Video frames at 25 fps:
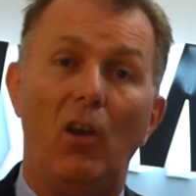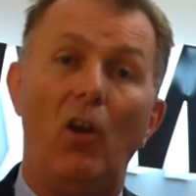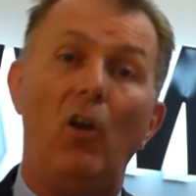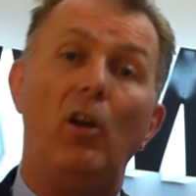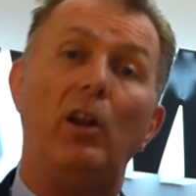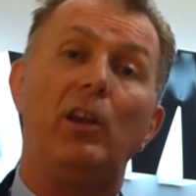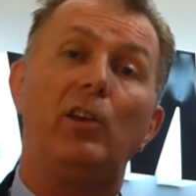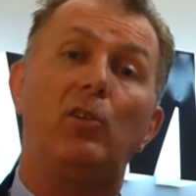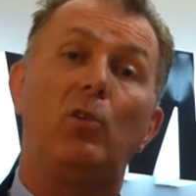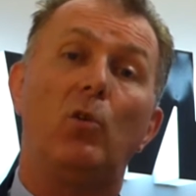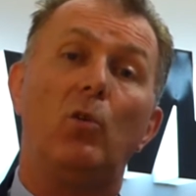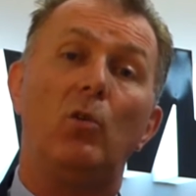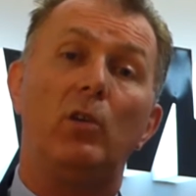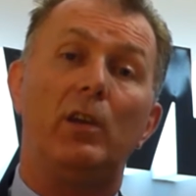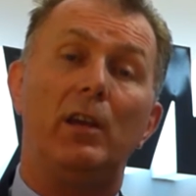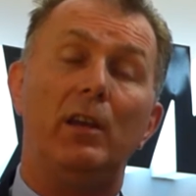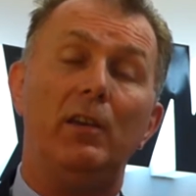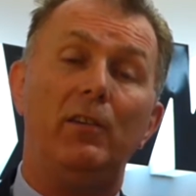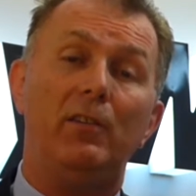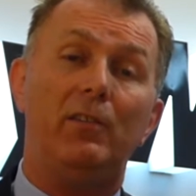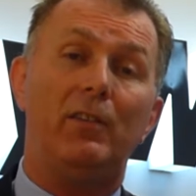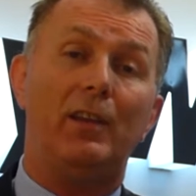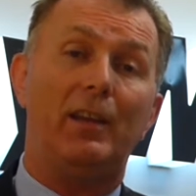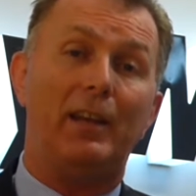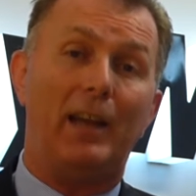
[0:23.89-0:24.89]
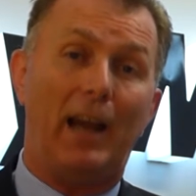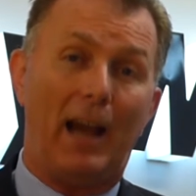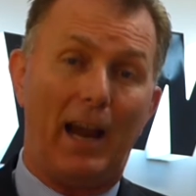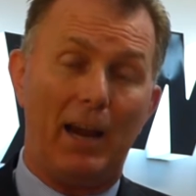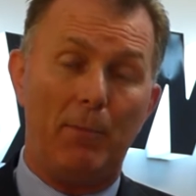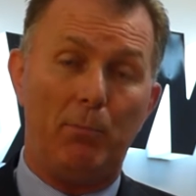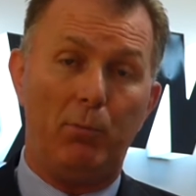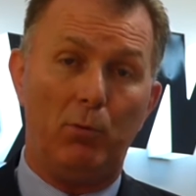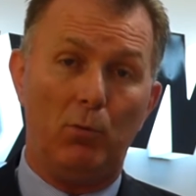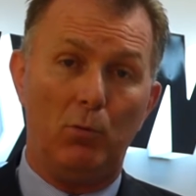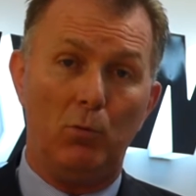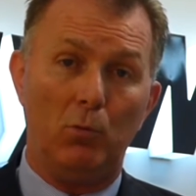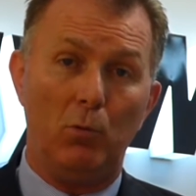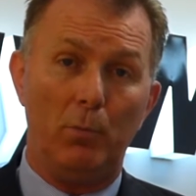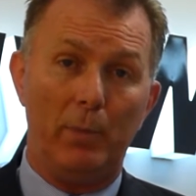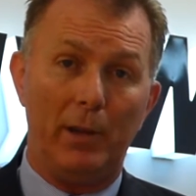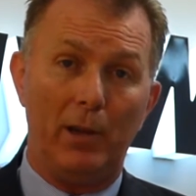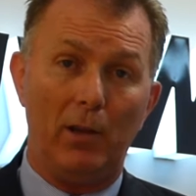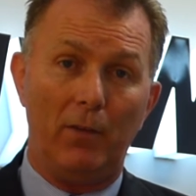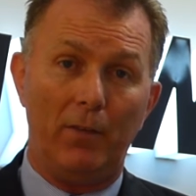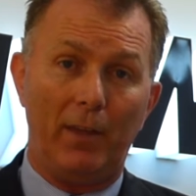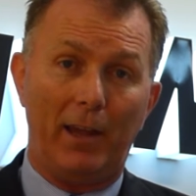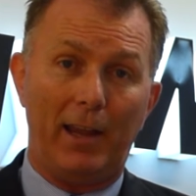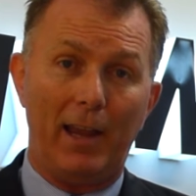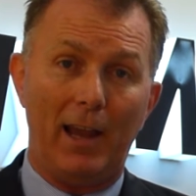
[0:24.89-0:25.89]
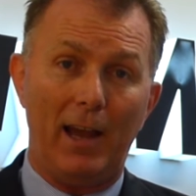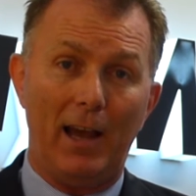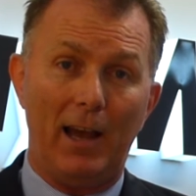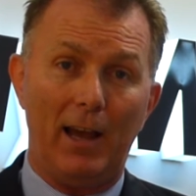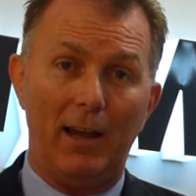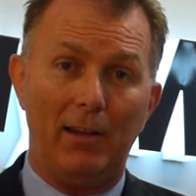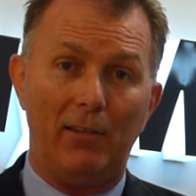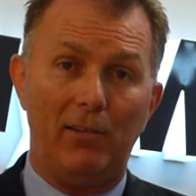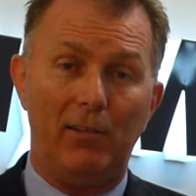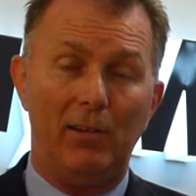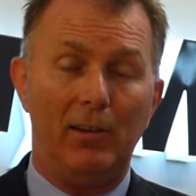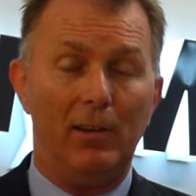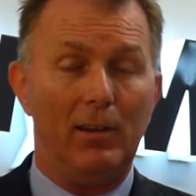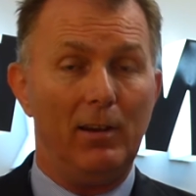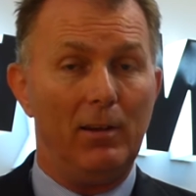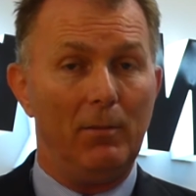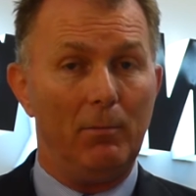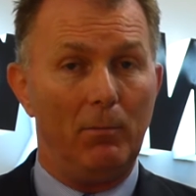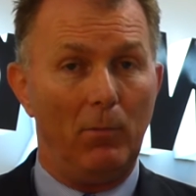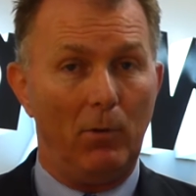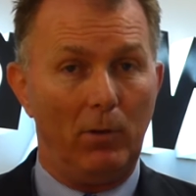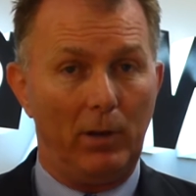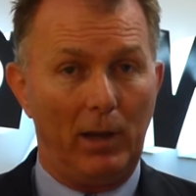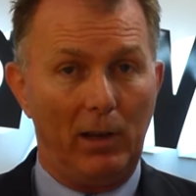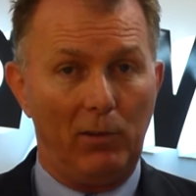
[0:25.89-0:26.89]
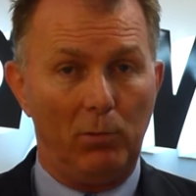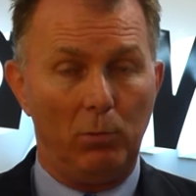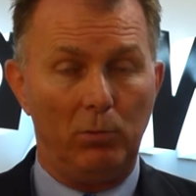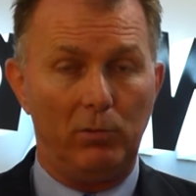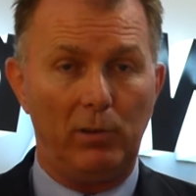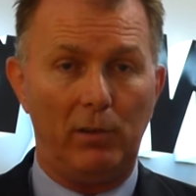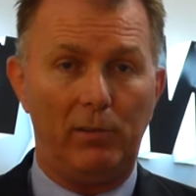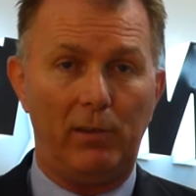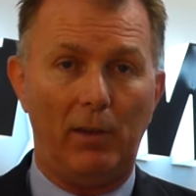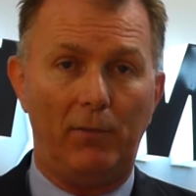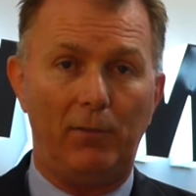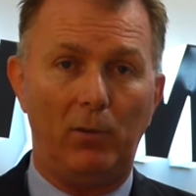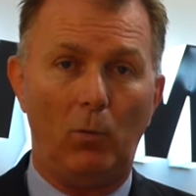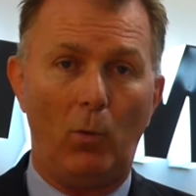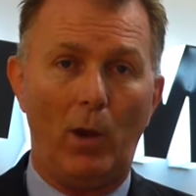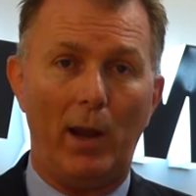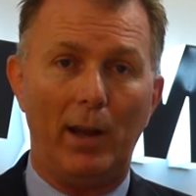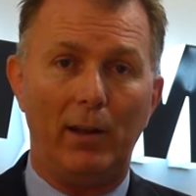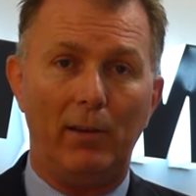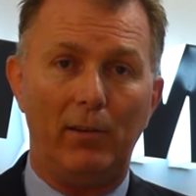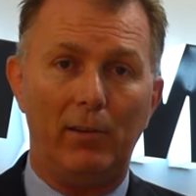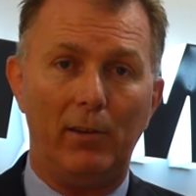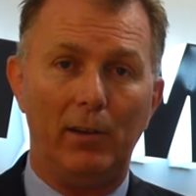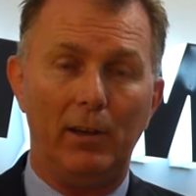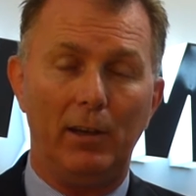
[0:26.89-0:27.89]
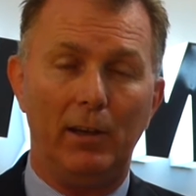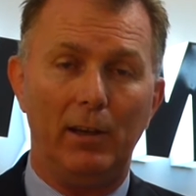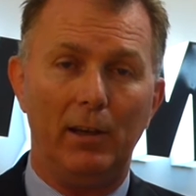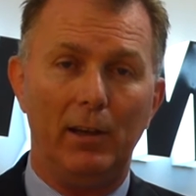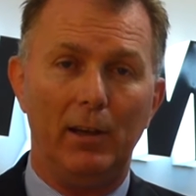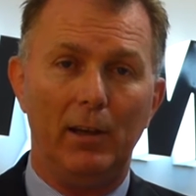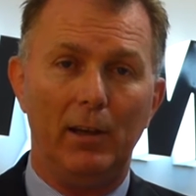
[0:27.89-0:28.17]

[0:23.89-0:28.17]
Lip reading: Early talk is that April will be on the cards. I guess we'll just have to wait and see.